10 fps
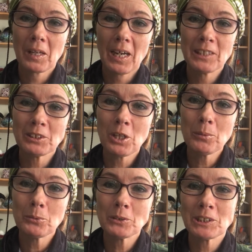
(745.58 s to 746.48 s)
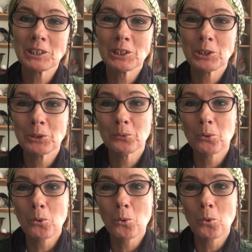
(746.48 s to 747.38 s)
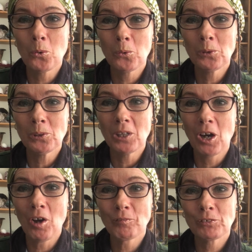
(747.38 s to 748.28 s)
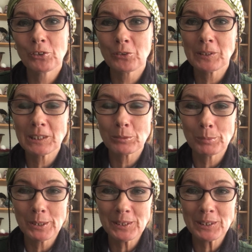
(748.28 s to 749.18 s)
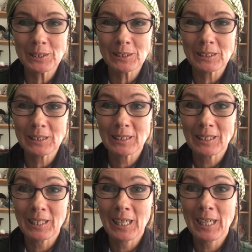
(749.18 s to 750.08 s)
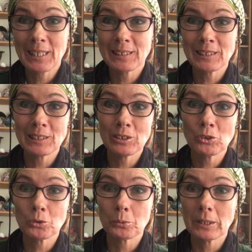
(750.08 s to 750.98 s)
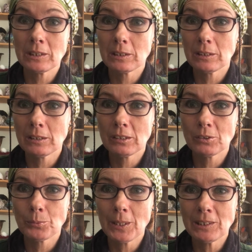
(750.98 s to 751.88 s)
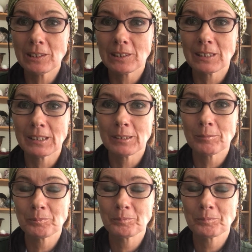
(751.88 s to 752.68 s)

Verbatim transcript: And I will see you all after Christmas and in 2020.